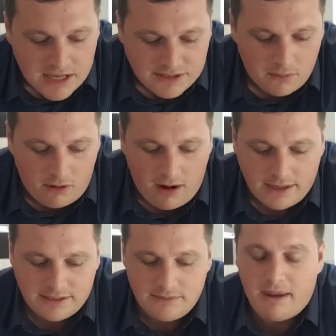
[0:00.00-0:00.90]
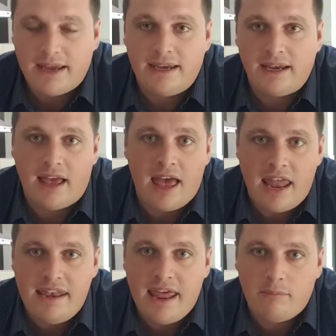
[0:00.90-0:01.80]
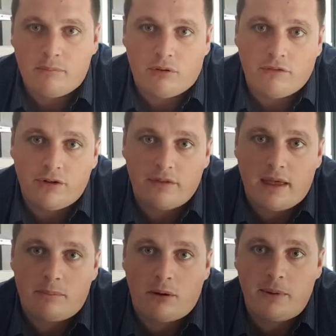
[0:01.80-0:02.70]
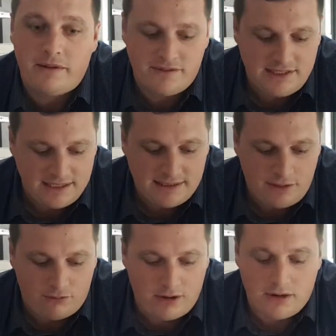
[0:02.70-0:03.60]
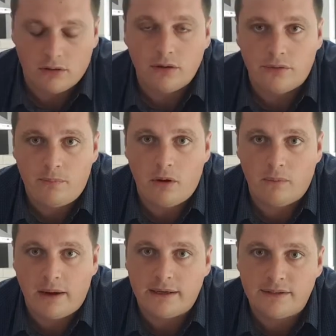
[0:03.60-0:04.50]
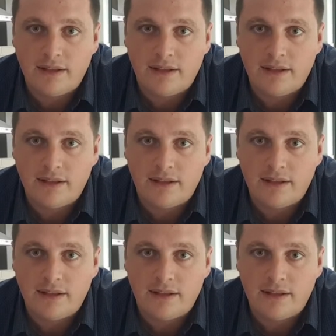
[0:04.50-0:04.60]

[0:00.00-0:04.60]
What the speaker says: So we're actually making a net profit on that property of $63 per week.